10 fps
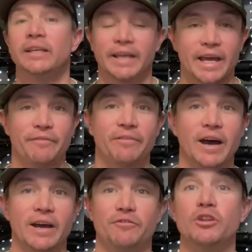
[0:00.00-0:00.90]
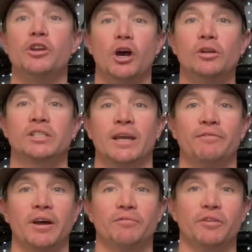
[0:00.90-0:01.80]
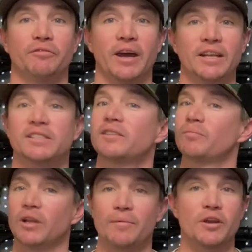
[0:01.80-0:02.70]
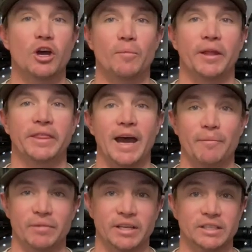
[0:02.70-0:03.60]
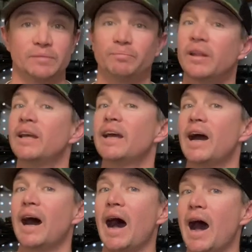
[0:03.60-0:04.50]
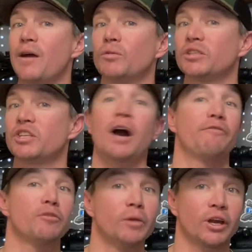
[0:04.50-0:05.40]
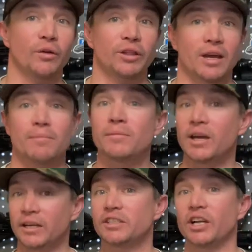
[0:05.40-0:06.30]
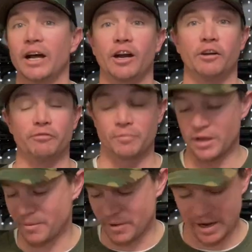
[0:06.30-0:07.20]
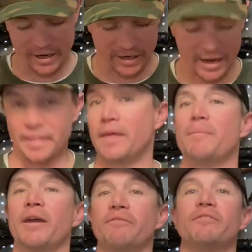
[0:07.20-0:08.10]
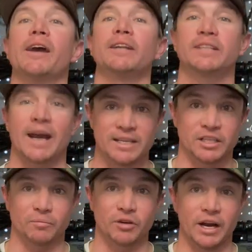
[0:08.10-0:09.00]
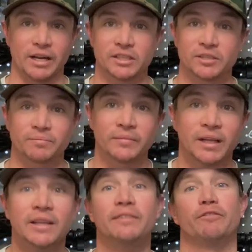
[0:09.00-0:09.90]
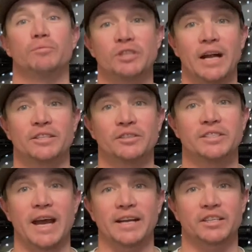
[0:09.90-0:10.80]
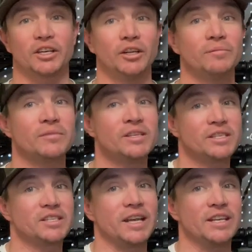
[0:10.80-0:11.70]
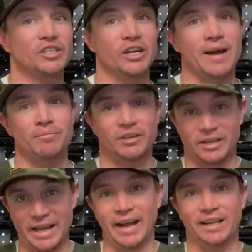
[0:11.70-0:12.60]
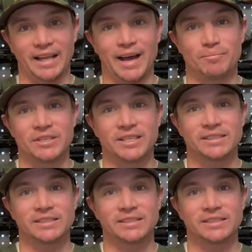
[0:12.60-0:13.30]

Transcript: If, uh, if you know Safe Life Defense, let me know about that, because I was not familiar with them until I heard from them, and uh, they make fantastic products. From Sawtooth Tactical, stay strapped or get clapped.